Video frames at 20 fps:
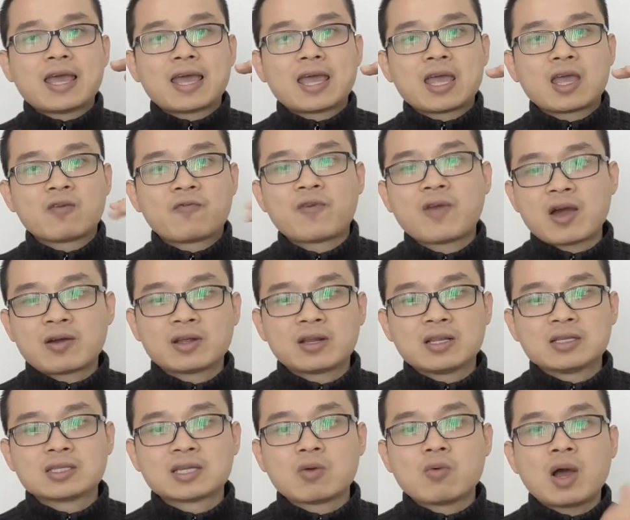he felt it
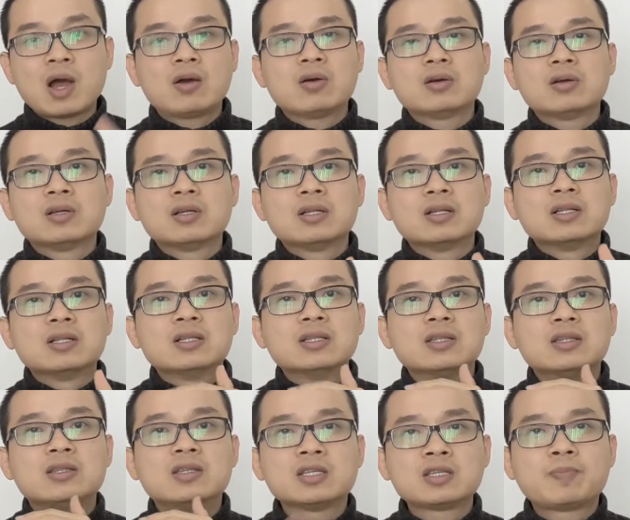and he said, well,
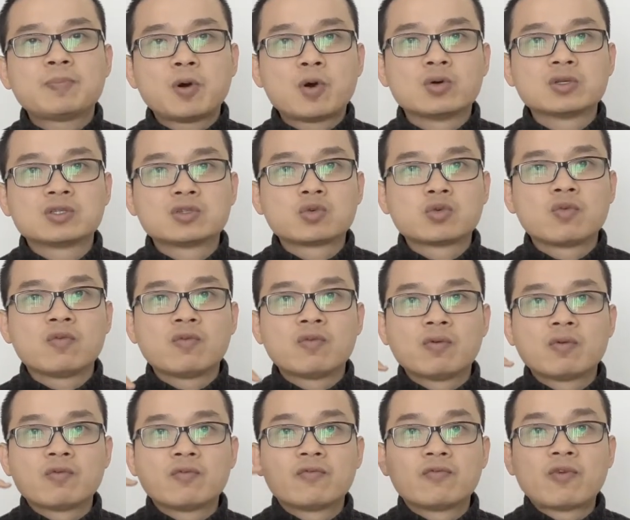this pose is too
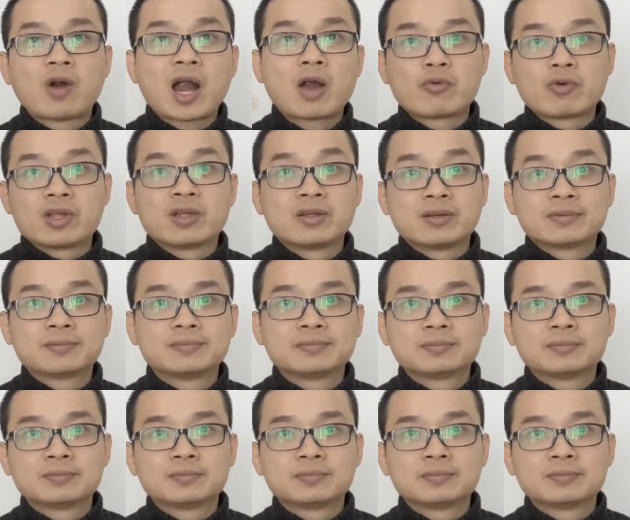wiry.